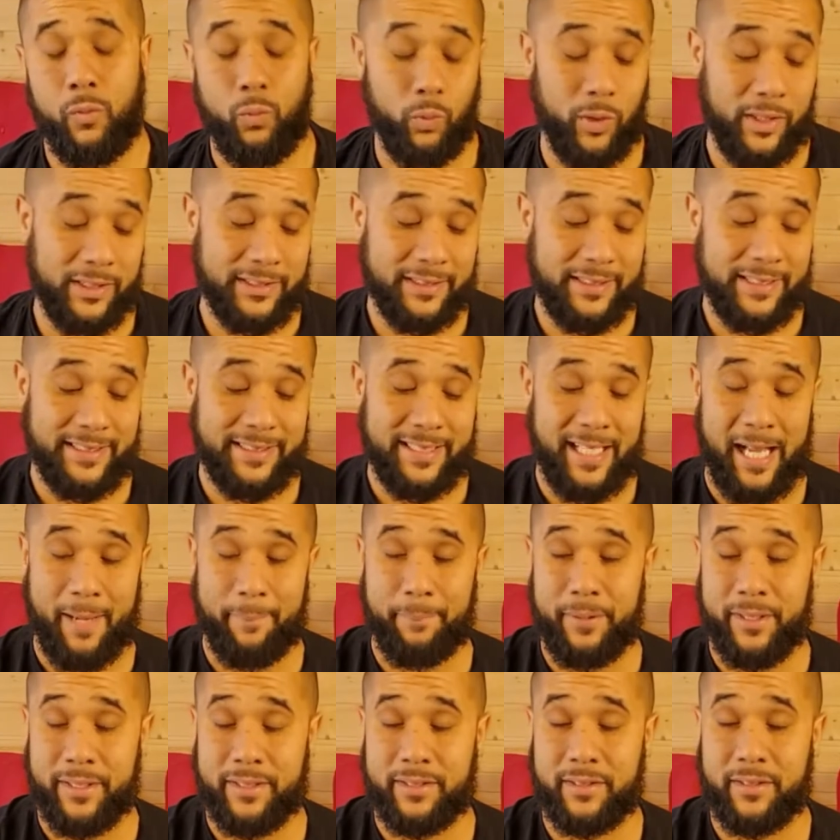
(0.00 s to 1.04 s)
Once these
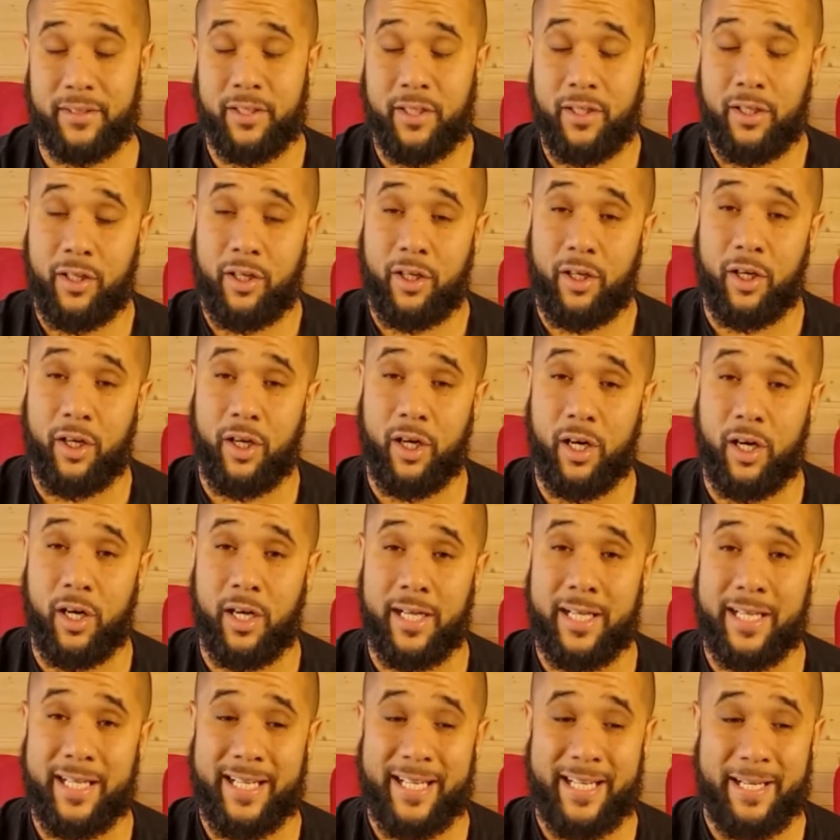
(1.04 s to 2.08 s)
habits
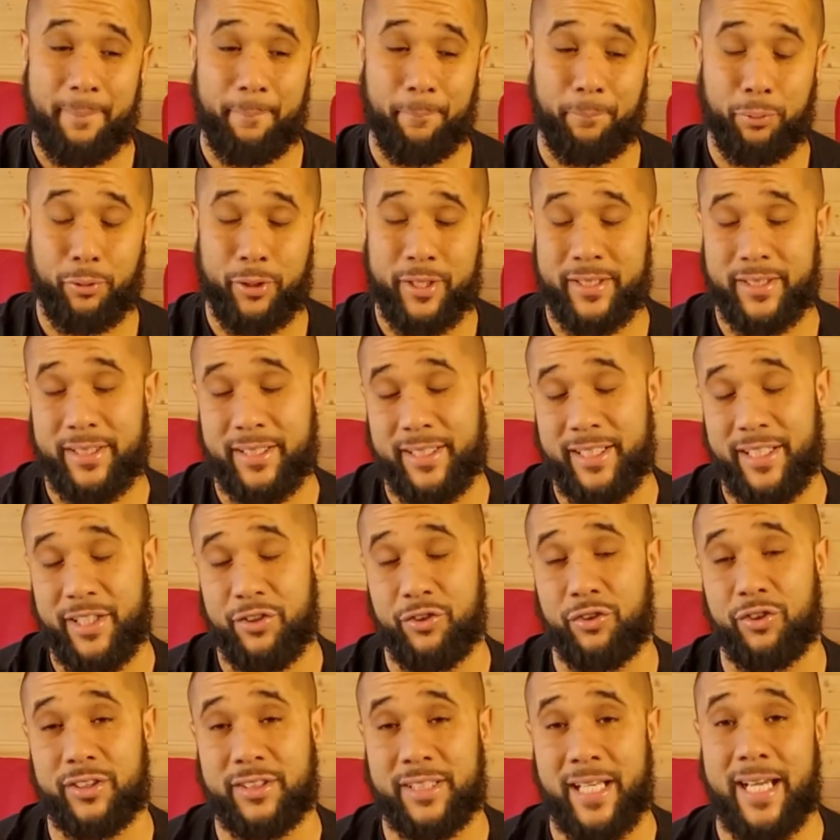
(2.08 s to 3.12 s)
are imprinted in
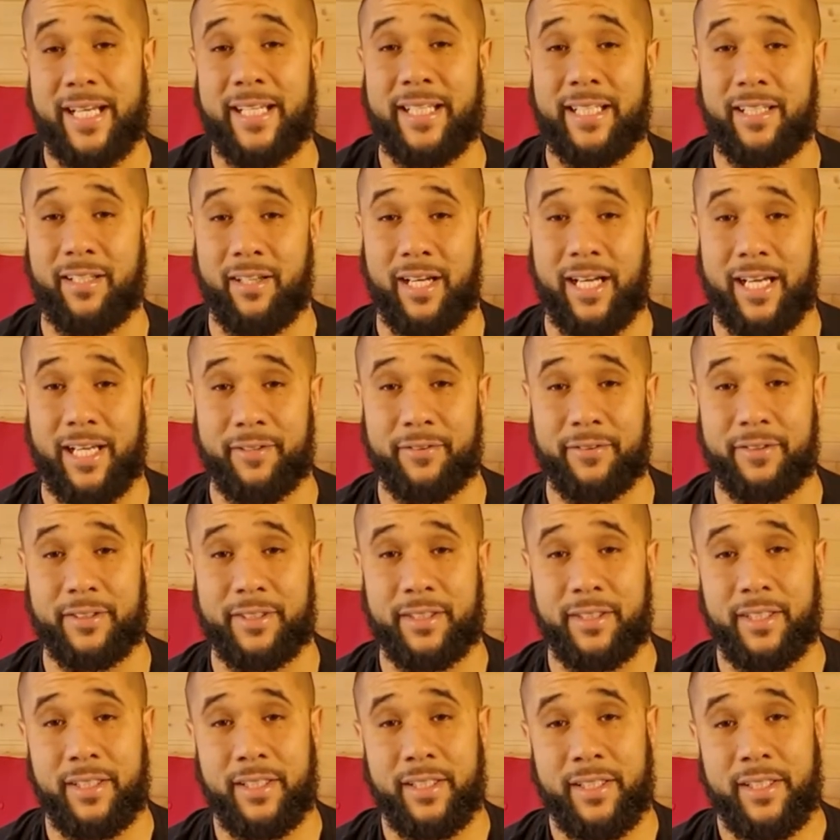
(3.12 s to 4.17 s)
your daily
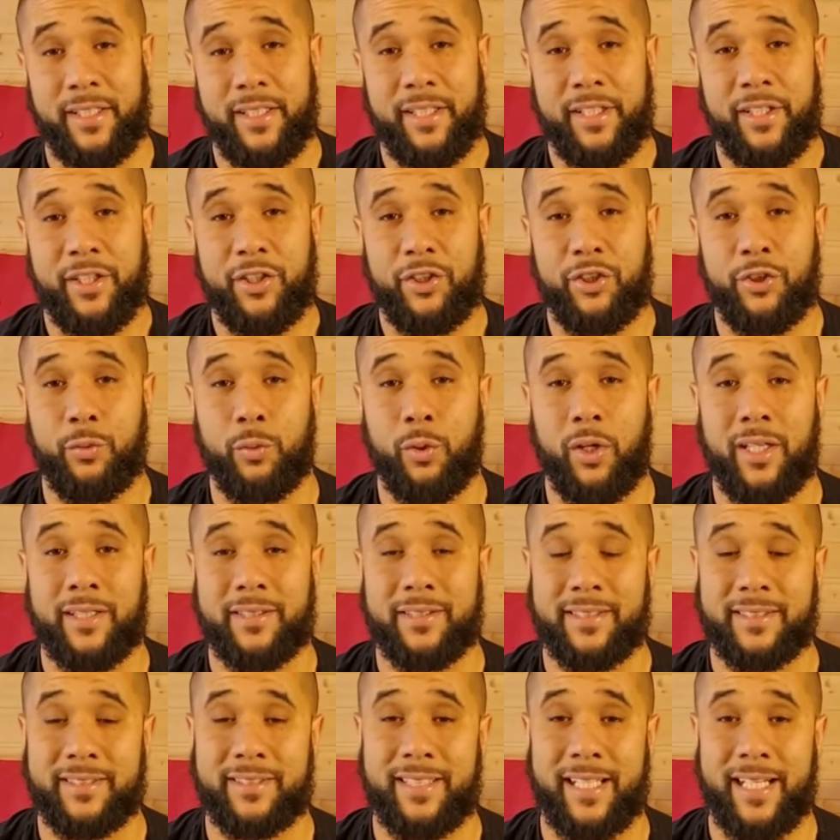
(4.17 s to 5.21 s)
lives, you will
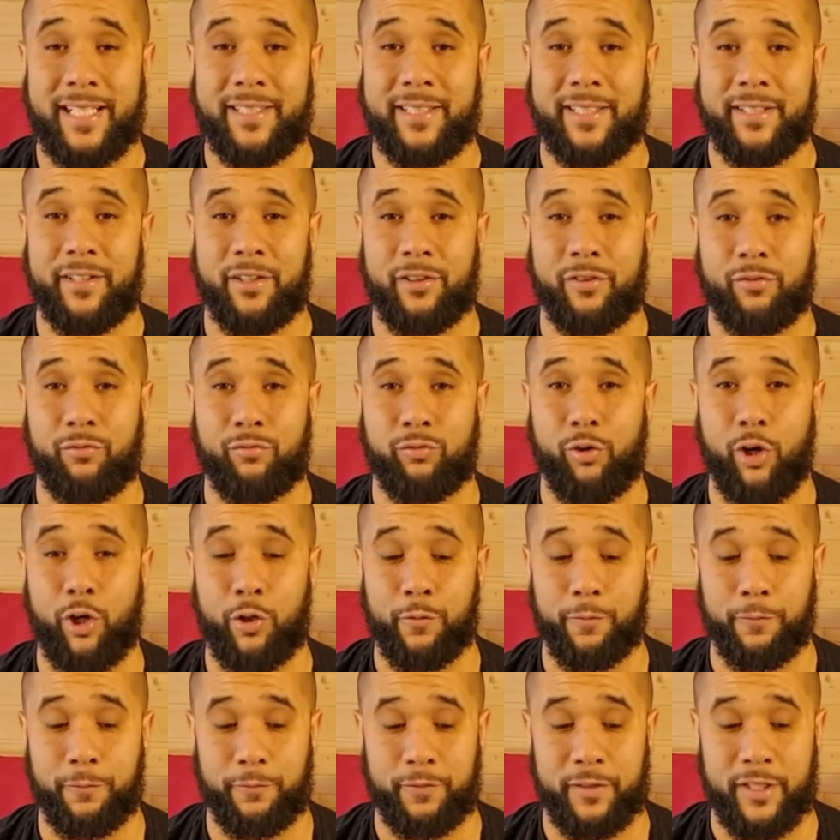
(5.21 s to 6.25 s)
understand that the
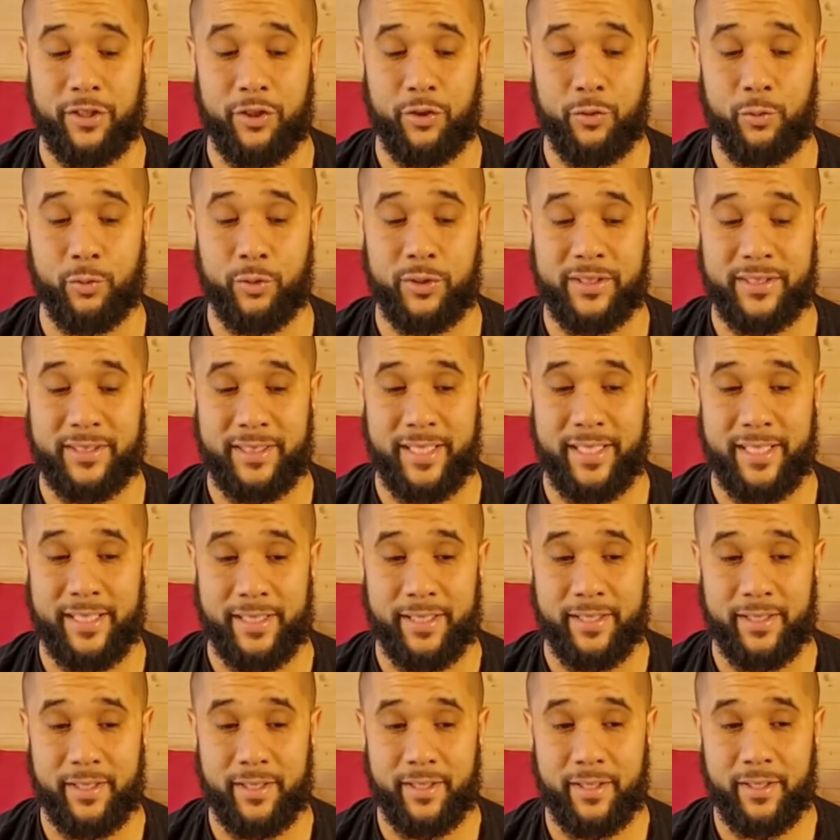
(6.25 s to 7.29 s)
growth that you will
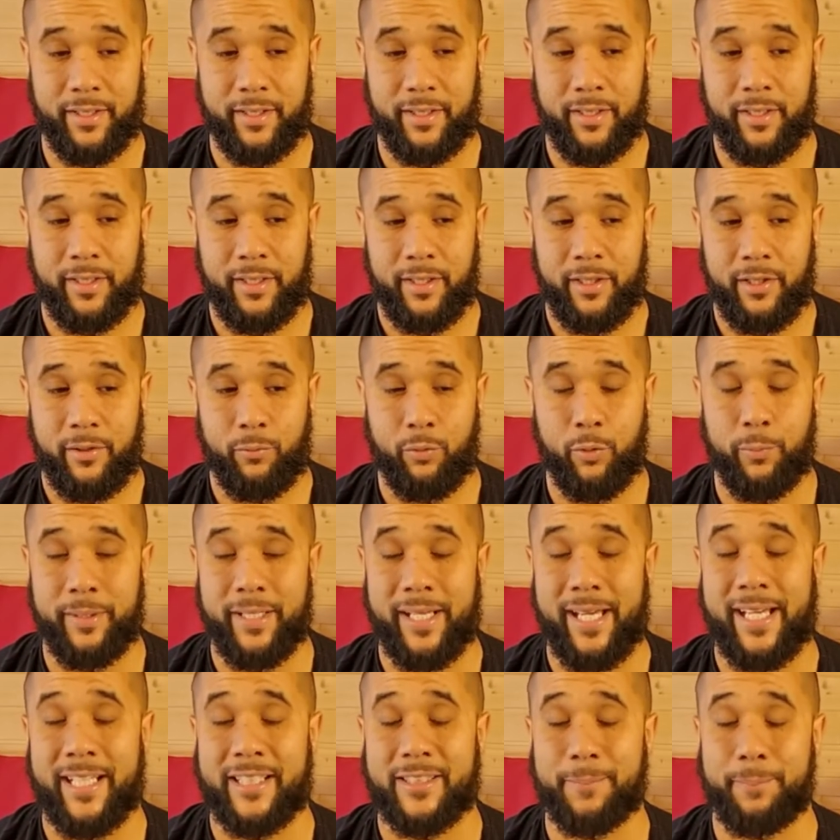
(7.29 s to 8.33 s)
see will be
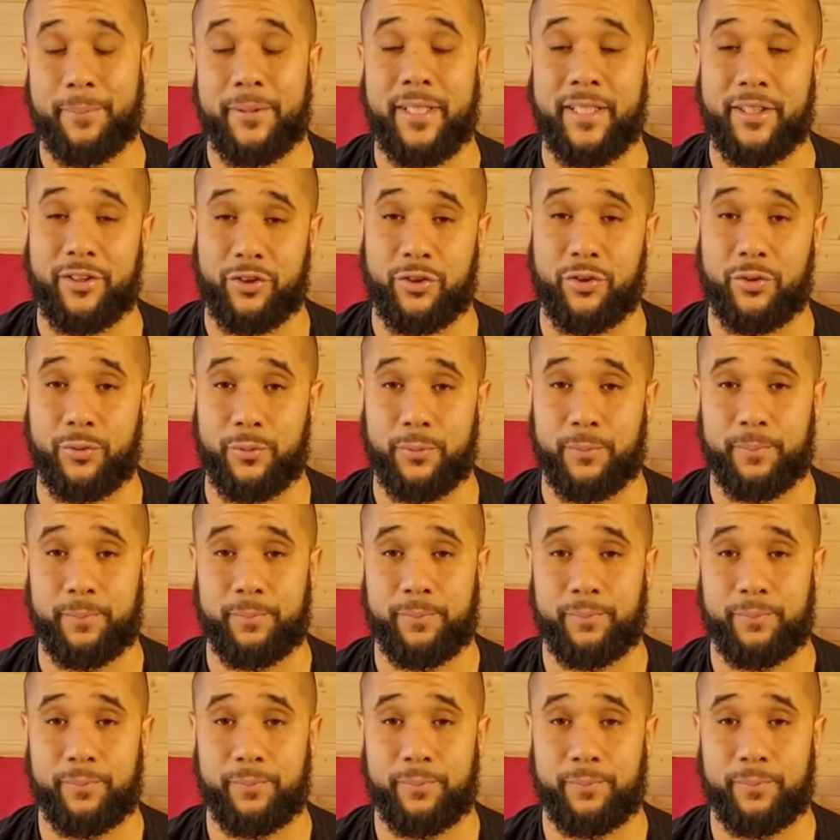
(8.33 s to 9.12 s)
exponential.